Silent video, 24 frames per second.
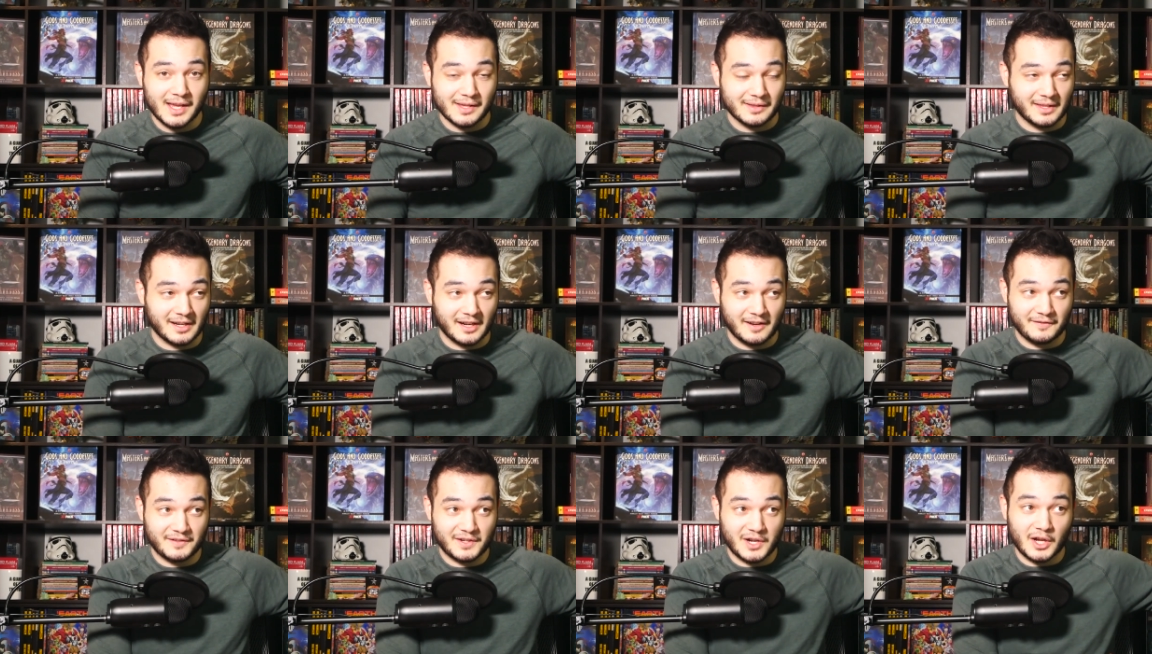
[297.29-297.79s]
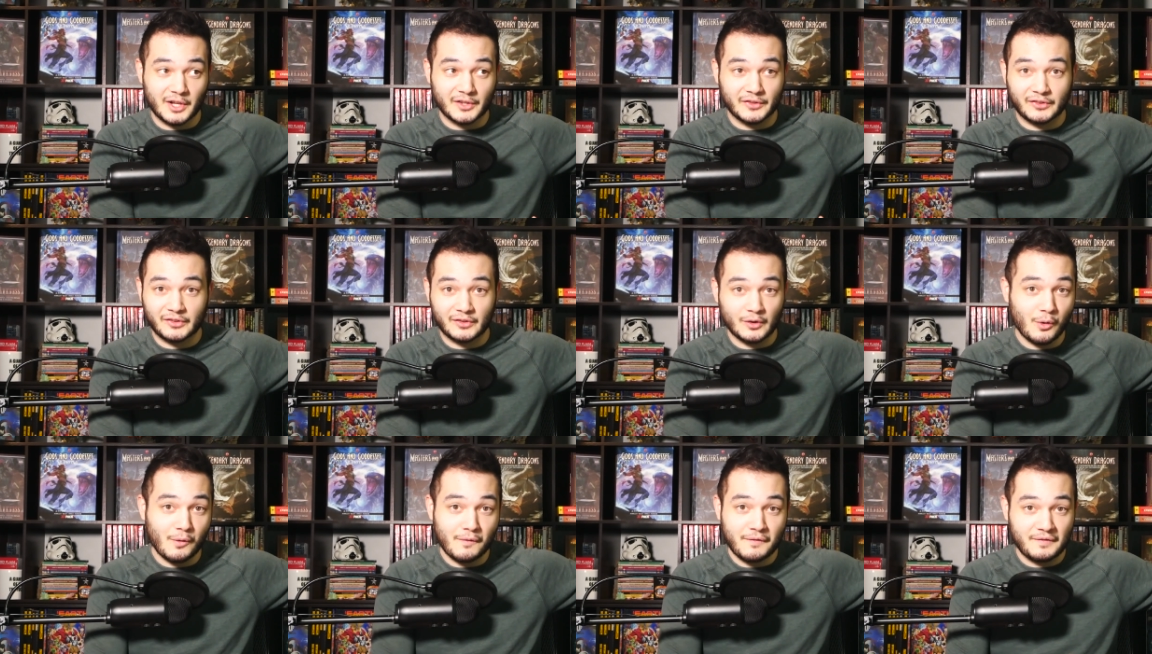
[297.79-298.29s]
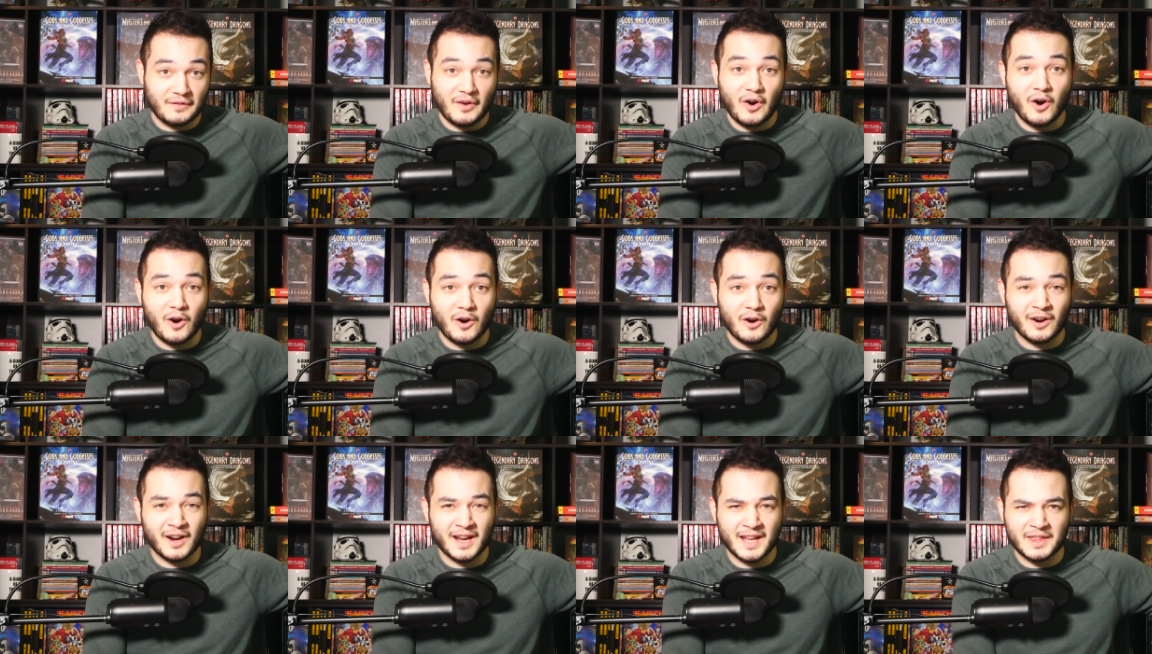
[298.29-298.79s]
that I've done so
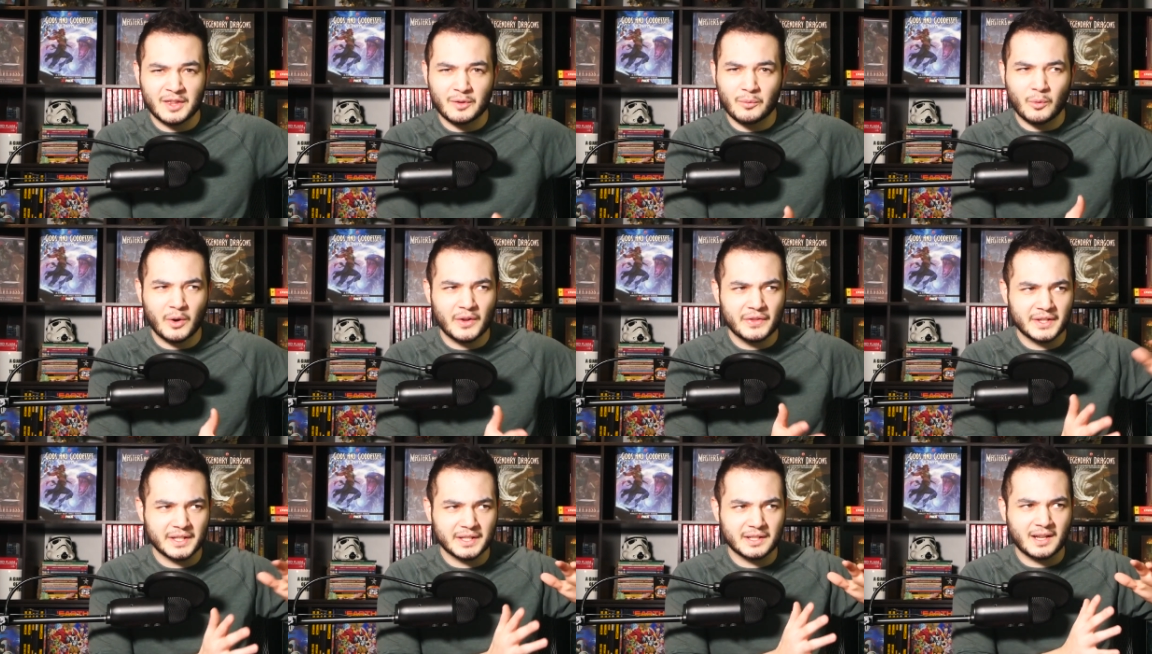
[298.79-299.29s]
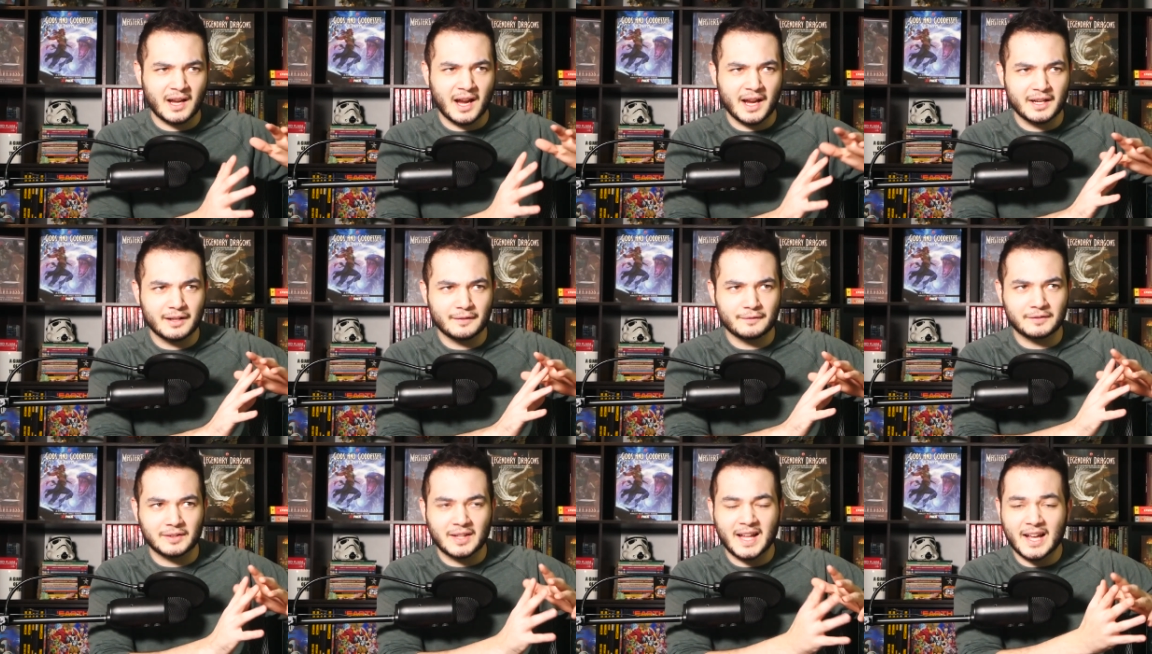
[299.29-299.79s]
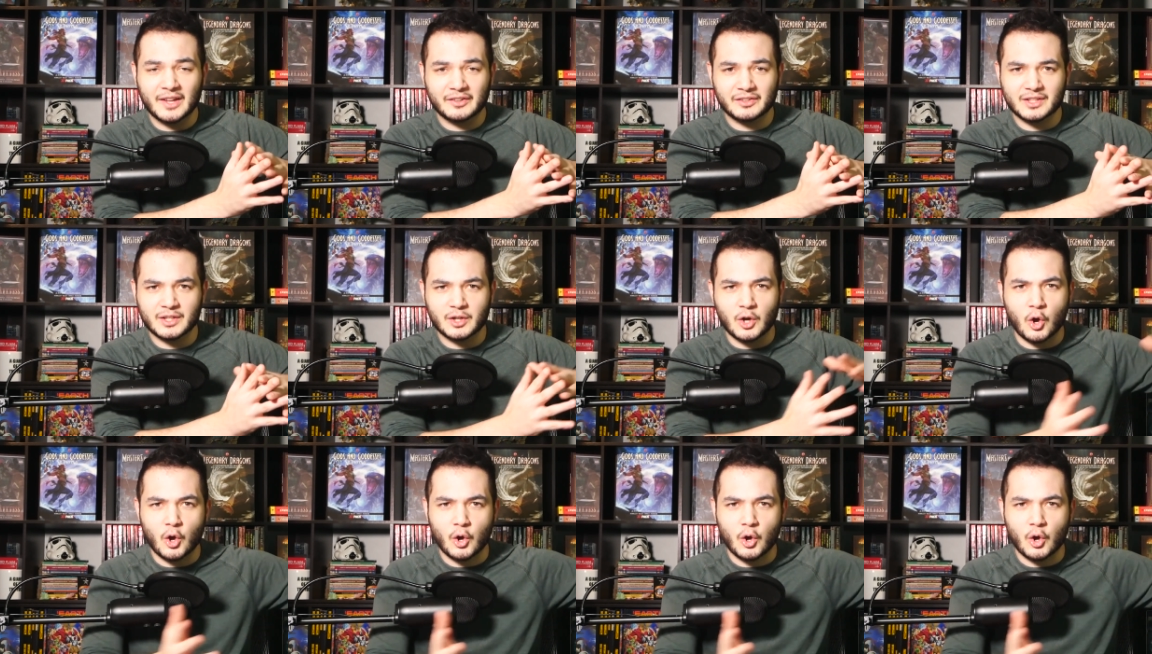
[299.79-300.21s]
far, and the one that kind of lasted